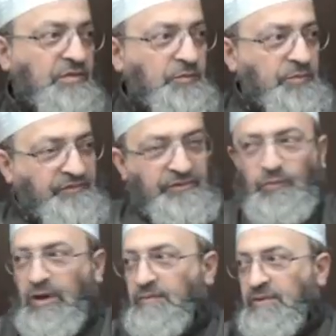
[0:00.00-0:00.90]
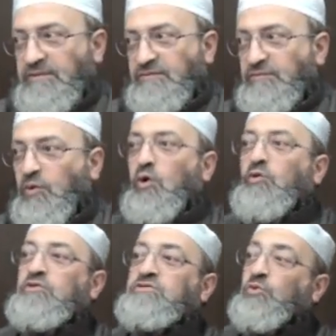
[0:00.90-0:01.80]
the Prophet Mohammed, or
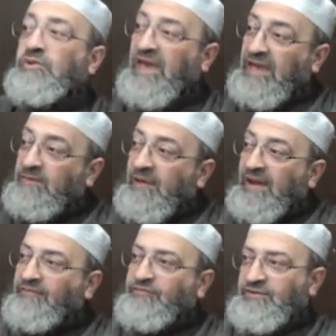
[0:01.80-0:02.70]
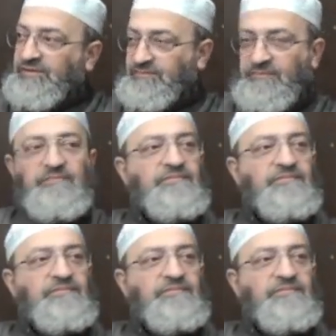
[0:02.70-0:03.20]
those who came after him,